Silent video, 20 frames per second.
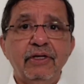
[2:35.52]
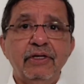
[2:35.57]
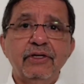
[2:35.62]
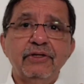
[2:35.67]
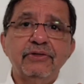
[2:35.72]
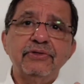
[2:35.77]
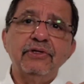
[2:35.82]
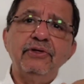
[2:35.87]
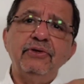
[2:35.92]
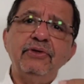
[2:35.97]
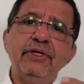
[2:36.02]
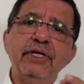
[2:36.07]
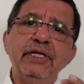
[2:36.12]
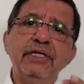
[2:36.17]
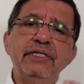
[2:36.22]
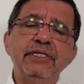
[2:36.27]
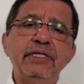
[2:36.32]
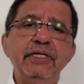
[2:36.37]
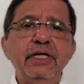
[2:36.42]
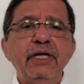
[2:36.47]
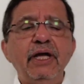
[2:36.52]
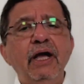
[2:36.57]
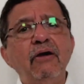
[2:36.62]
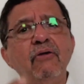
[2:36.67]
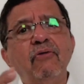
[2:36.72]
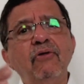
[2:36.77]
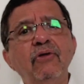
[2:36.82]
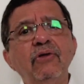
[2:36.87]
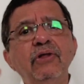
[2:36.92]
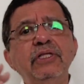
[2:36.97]
So you can see how
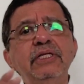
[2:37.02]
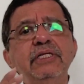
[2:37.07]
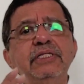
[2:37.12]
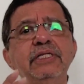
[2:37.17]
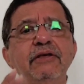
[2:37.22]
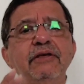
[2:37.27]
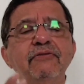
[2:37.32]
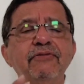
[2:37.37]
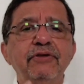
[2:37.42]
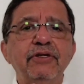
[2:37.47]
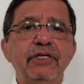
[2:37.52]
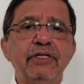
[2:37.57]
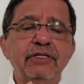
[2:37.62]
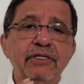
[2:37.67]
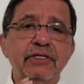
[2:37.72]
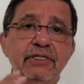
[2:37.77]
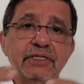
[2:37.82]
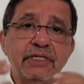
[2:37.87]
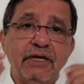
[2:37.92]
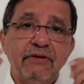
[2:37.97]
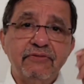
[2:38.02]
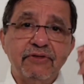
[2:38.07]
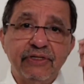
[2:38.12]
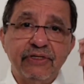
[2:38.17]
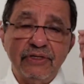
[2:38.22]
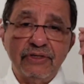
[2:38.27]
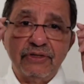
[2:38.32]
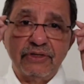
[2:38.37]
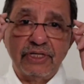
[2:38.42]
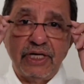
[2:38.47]
all these definitions I've
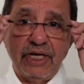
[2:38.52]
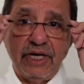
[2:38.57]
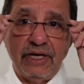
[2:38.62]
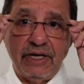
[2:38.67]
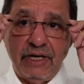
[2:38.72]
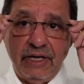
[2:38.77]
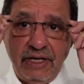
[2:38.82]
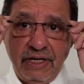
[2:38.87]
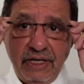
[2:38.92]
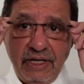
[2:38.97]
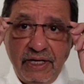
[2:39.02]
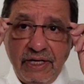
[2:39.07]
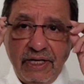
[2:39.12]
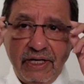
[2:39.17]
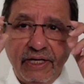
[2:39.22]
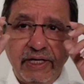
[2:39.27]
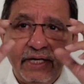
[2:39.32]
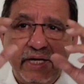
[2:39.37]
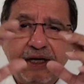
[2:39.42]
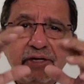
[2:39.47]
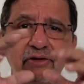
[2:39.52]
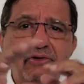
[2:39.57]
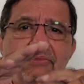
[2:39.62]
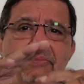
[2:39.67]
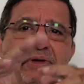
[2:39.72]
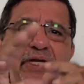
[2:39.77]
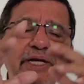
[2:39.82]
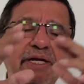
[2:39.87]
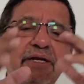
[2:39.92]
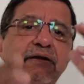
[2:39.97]
just shared tend to
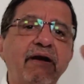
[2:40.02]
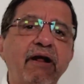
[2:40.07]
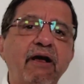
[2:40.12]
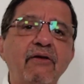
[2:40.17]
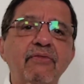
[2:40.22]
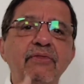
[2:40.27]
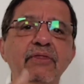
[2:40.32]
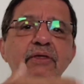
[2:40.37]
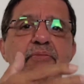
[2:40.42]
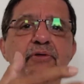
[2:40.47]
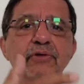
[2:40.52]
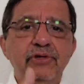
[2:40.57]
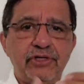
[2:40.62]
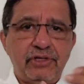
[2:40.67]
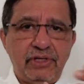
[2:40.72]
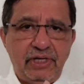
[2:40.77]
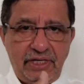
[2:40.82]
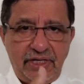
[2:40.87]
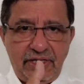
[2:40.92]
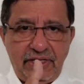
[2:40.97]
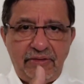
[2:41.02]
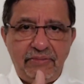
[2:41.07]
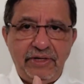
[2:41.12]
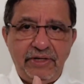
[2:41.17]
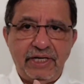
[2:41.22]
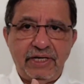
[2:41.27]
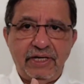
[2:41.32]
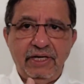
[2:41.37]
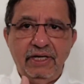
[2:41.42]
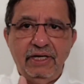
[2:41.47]
beat around the bush a little
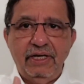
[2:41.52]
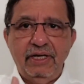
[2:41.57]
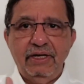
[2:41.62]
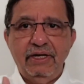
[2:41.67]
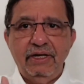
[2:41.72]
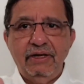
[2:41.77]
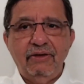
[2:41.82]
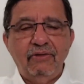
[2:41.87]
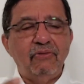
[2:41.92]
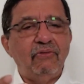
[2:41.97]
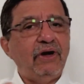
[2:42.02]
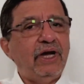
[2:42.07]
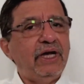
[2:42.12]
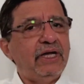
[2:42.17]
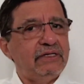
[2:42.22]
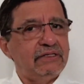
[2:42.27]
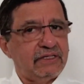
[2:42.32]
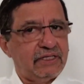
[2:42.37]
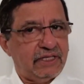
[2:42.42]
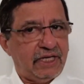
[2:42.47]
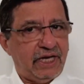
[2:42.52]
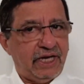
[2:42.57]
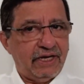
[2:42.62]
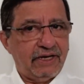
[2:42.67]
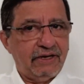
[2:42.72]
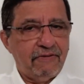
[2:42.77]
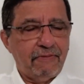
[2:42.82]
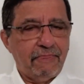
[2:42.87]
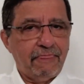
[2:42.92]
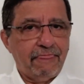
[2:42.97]
bit. Why is that?
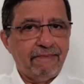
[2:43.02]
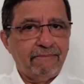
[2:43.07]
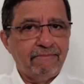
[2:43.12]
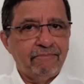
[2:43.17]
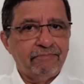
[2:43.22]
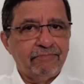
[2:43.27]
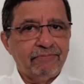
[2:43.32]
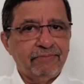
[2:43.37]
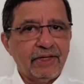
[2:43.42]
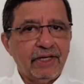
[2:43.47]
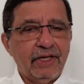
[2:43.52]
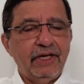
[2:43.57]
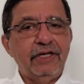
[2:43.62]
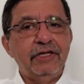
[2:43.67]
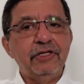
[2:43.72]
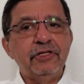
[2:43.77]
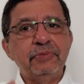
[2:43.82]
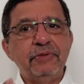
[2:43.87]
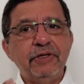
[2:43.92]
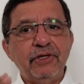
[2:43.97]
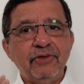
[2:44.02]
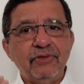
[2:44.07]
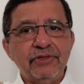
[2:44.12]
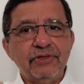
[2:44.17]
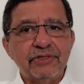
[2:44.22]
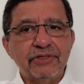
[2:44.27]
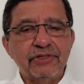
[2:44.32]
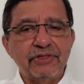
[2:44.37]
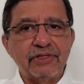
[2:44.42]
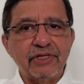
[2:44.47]
It is
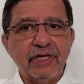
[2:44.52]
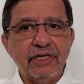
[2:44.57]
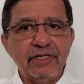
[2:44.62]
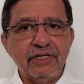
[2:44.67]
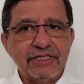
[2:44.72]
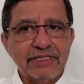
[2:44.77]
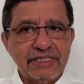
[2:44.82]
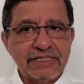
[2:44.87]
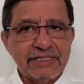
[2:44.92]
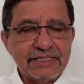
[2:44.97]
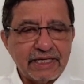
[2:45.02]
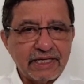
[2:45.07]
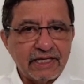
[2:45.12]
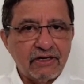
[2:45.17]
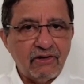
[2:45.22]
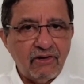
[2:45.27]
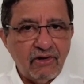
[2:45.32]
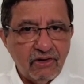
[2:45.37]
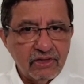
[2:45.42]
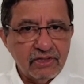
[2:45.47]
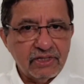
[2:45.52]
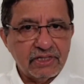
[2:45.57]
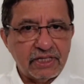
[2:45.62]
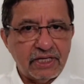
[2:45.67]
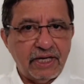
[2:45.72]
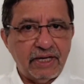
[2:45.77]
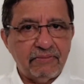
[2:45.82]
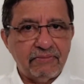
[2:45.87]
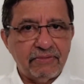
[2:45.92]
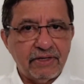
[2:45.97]
because trust as a
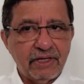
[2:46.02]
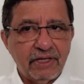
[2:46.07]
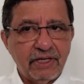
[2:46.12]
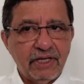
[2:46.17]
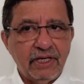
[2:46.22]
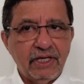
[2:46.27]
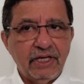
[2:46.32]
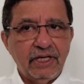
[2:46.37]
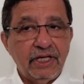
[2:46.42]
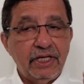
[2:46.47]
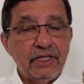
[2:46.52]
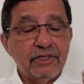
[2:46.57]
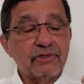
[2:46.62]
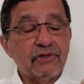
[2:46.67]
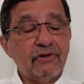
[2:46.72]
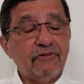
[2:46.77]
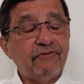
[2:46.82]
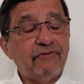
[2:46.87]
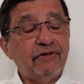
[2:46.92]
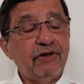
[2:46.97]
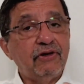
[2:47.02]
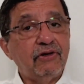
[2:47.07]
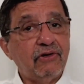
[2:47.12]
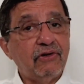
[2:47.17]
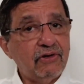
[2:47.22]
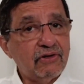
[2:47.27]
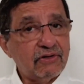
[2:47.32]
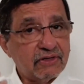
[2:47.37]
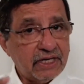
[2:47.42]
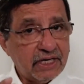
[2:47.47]
concept is often
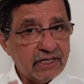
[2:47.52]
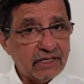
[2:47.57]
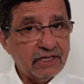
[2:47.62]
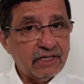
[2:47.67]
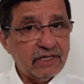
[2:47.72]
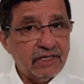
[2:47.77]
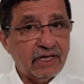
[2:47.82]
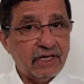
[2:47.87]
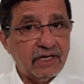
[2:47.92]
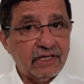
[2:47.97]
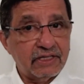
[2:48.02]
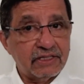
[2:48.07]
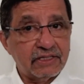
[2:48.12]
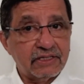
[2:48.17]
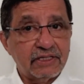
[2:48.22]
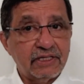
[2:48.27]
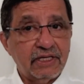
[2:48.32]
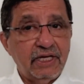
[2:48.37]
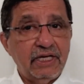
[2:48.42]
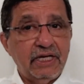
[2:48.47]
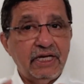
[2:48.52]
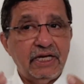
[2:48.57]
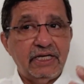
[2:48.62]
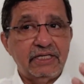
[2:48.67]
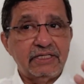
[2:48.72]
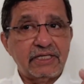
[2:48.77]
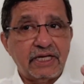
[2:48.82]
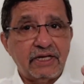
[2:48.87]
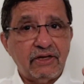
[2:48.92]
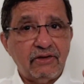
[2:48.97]
not recognized
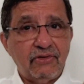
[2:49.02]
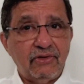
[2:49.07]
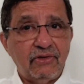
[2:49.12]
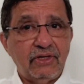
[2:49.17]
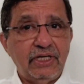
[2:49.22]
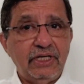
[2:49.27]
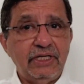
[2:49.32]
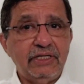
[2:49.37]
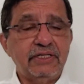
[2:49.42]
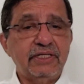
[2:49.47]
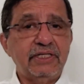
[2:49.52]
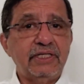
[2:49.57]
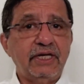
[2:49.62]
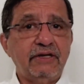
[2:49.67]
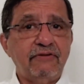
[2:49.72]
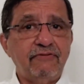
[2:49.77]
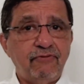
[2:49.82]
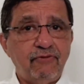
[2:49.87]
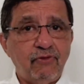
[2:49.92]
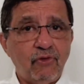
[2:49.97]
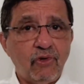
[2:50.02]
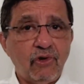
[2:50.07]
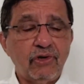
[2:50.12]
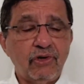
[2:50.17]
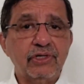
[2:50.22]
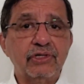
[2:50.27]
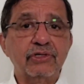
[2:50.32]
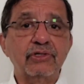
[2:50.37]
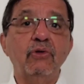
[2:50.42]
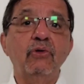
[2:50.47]
as a holistic
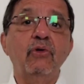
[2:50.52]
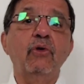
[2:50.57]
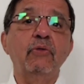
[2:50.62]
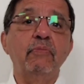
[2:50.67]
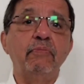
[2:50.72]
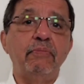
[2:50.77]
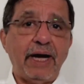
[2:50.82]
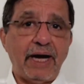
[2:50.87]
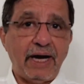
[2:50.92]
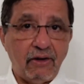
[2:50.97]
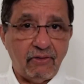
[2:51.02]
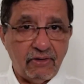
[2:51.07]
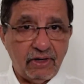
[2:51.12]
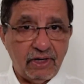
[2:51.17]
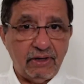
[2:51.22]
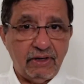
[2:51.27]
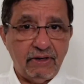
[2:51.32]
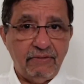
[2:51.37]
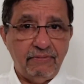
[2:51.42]
force or power.